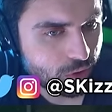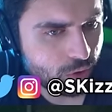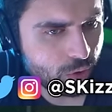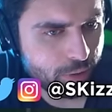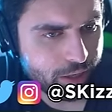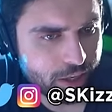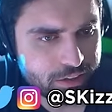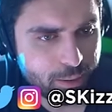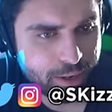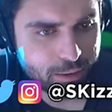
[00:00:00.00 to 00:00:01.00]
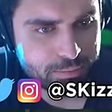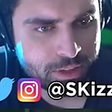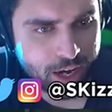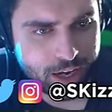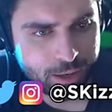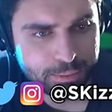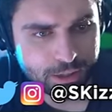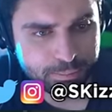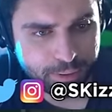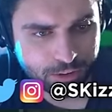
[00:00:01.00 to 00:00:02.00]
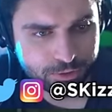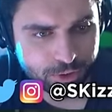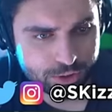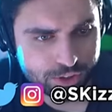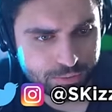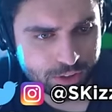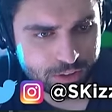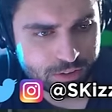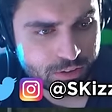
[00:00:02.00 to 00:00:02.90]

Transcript: Oh my god, that, gotta, that gotta be Bigfoot or something.